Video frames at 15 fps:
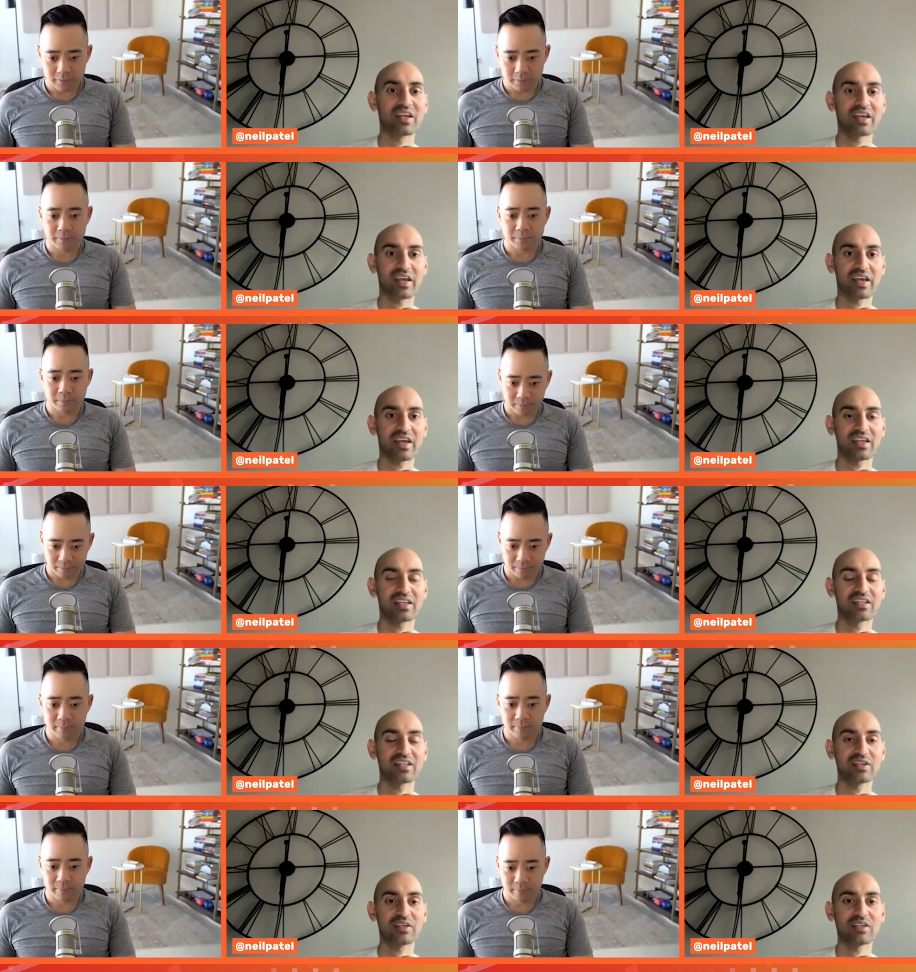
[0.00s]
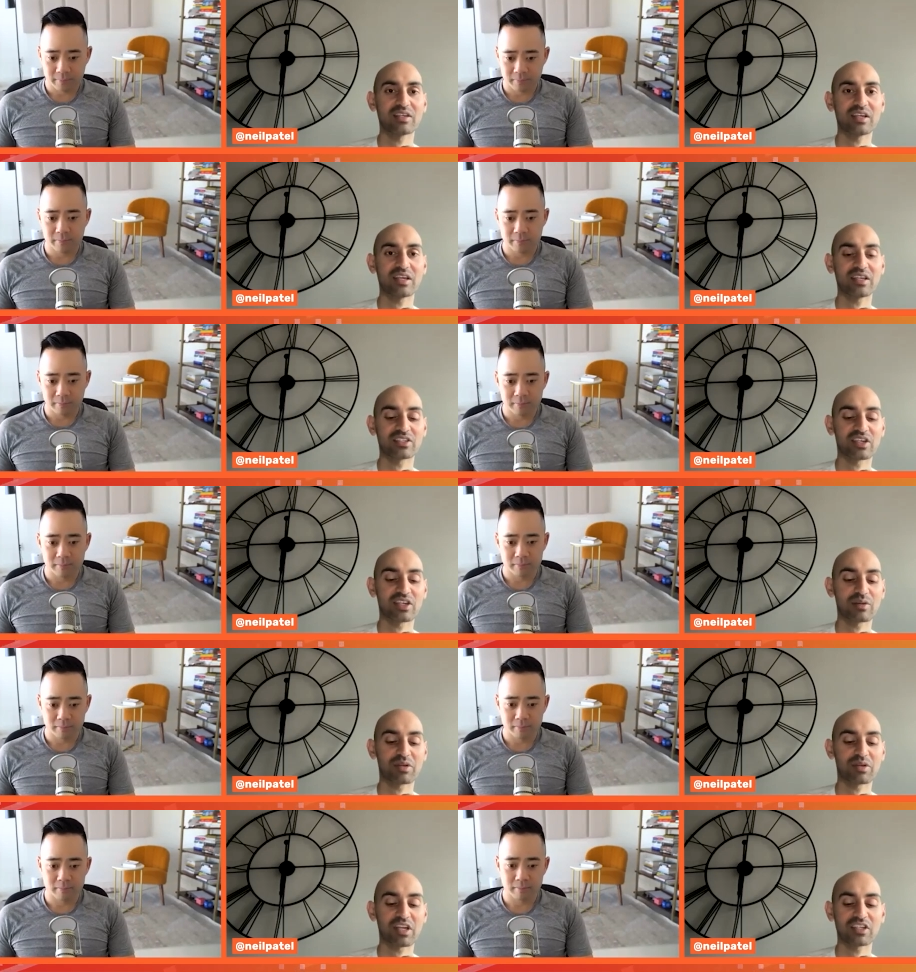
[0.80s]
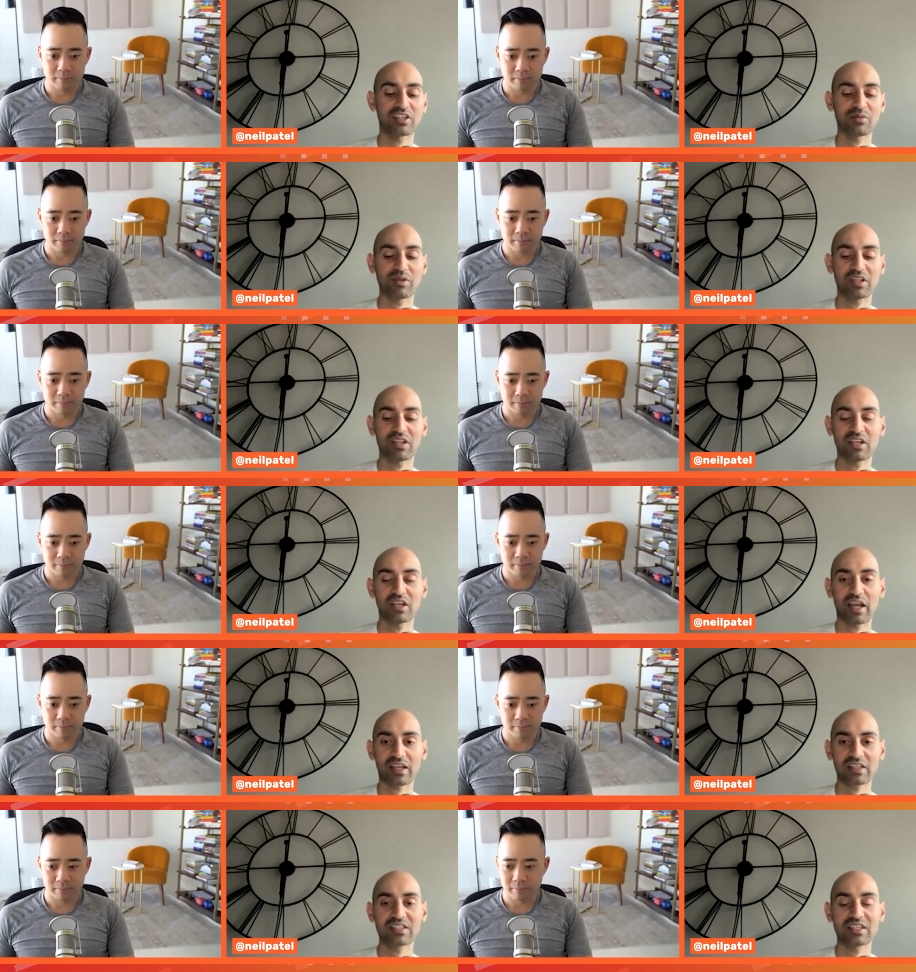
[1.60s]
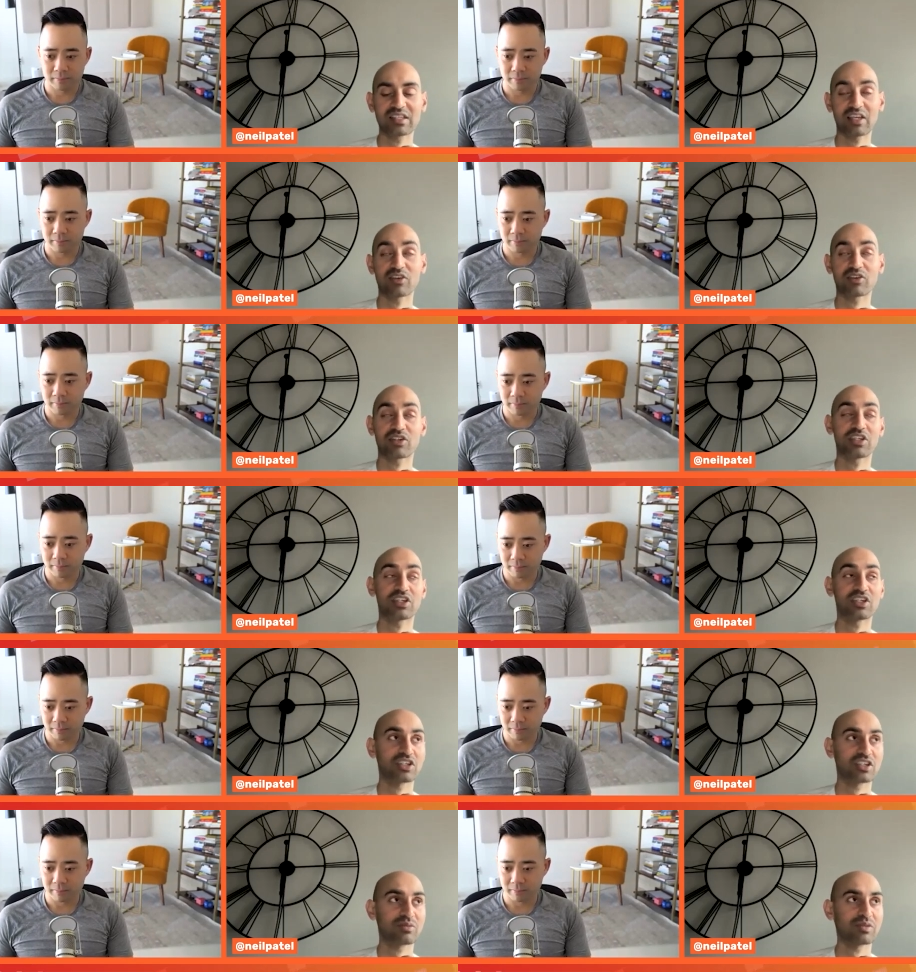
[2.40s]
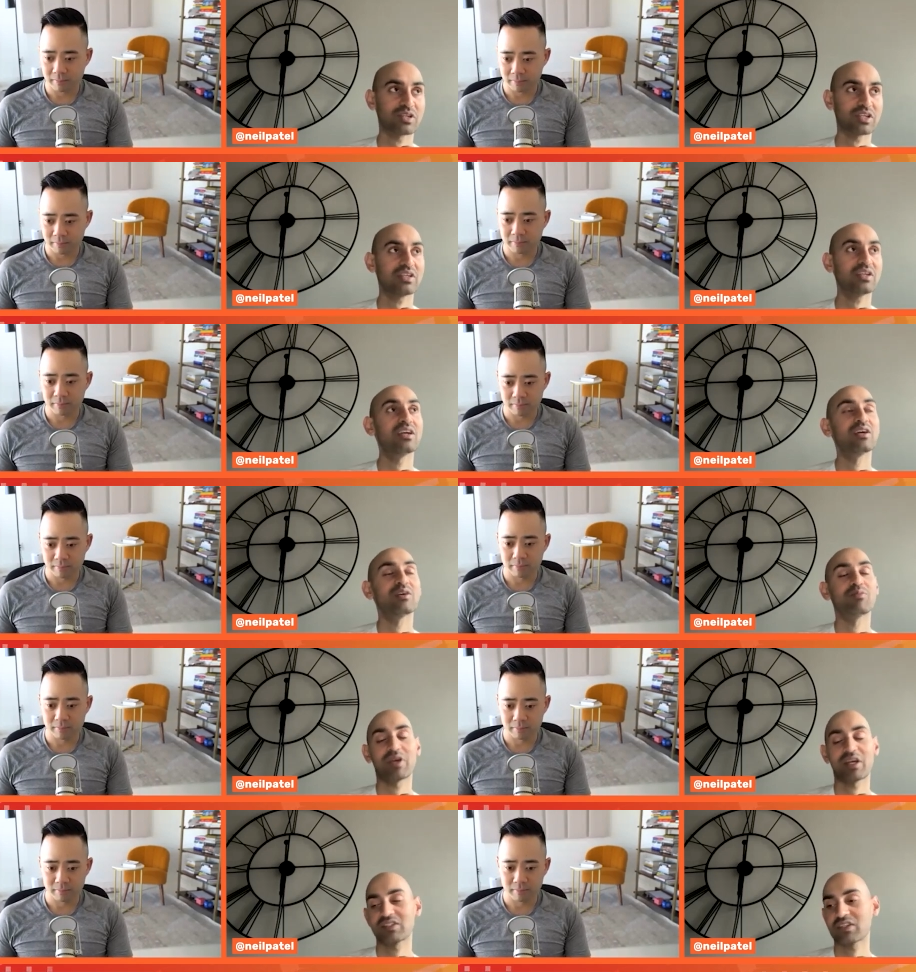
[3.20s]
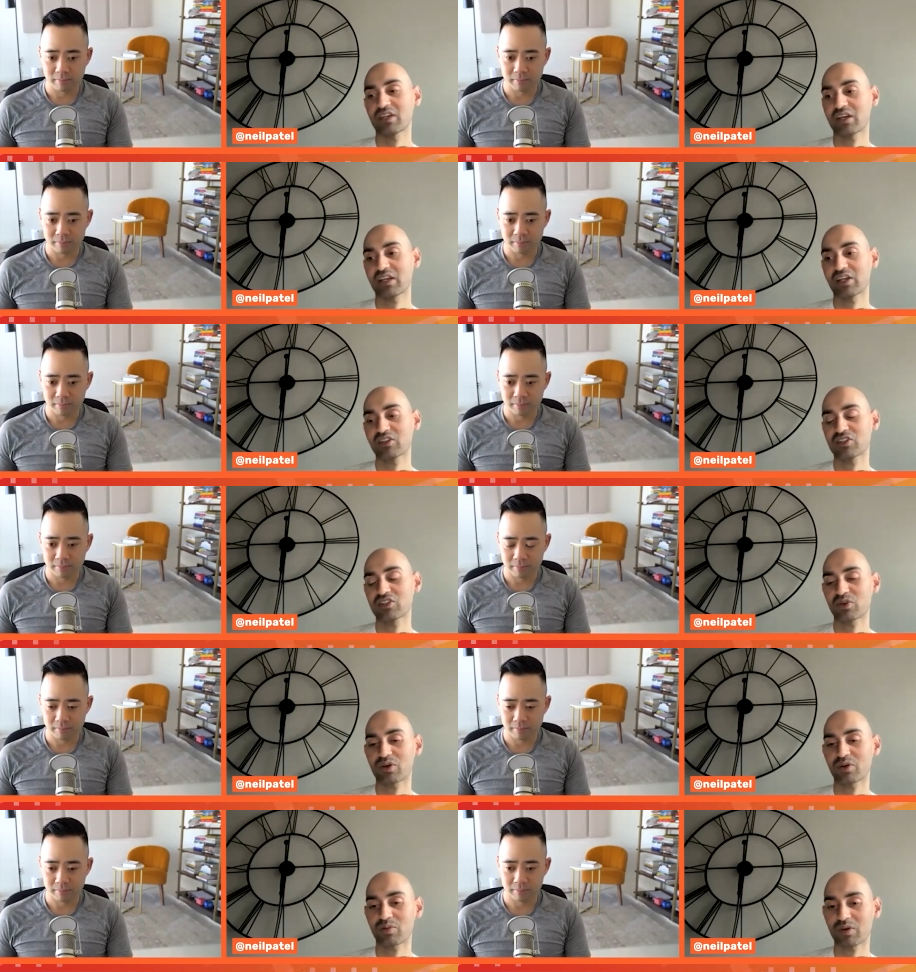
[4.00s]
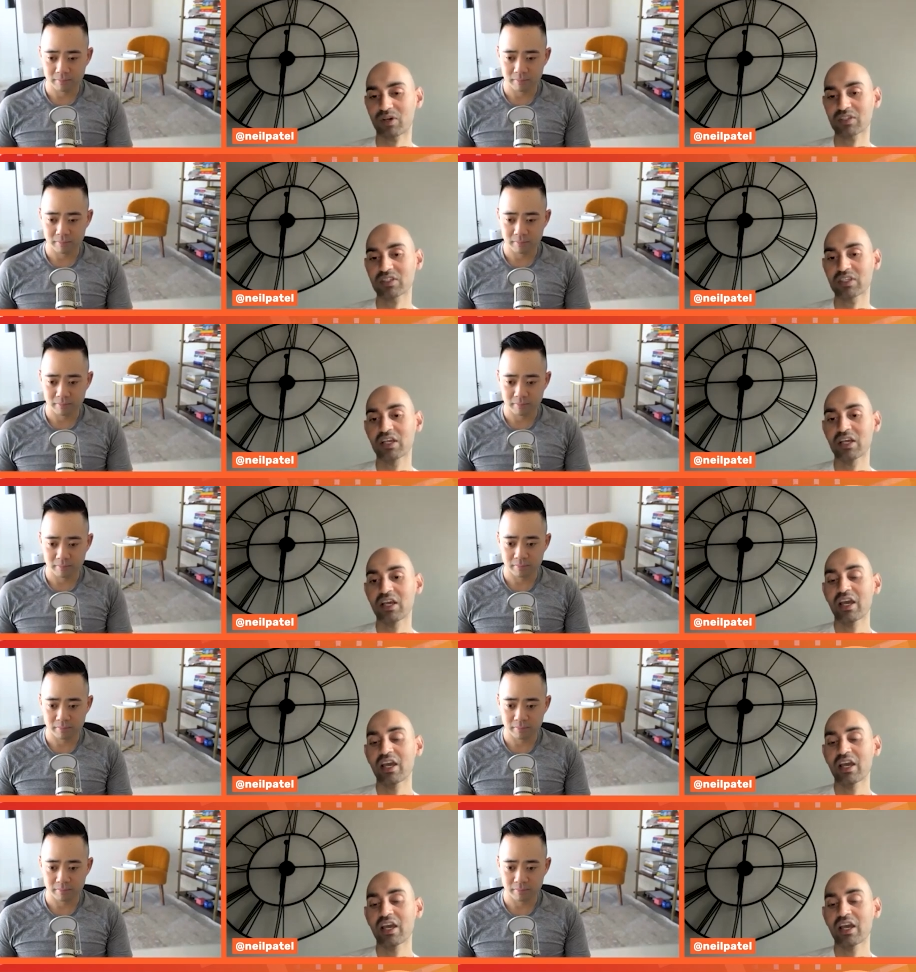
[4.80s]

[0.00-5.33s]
Speaker 1: and he is going to potentially be the next king, or he should be, based on how the story works.